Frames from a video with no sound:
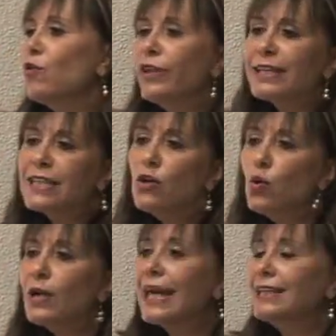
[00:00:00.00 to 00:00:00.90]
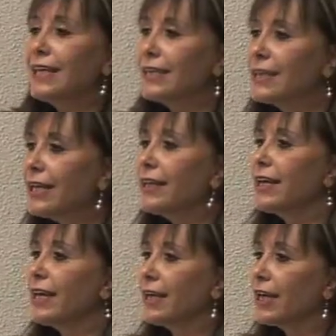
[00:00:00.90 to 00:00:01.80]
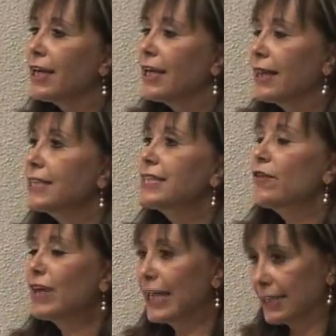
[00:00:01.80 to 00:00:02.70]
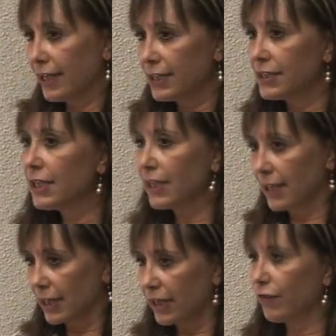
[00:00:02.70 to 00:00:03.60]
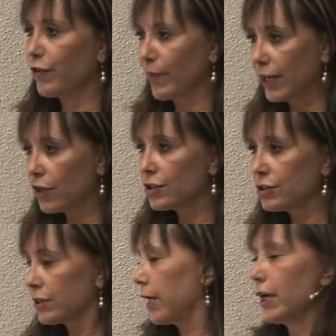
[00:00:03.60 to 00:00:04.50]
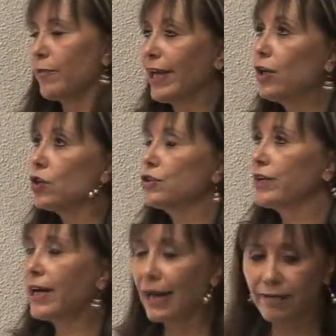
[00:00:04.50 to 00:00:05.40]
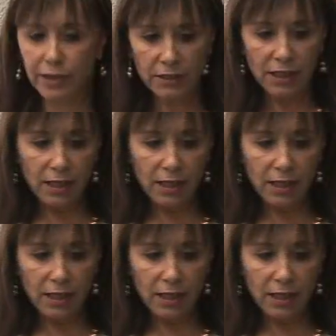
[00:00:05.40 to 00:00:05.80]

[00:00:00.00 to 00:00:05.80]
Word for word: doesn't look like the, the, the, the, same characteristic that the female con the male condom are having.